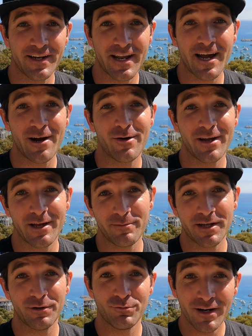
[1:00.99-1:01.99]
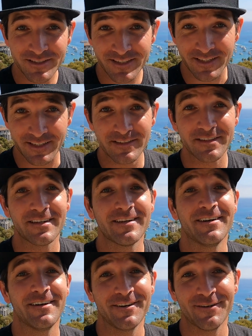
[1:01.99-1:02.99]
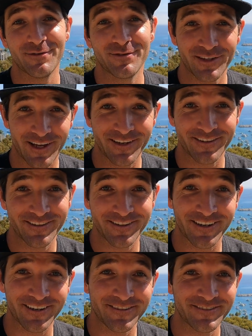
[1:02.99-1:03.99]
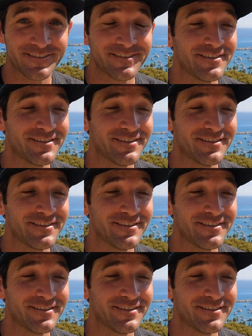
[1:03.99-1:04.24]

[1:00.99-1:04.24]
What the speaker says: I now am a resident of Catalina Island.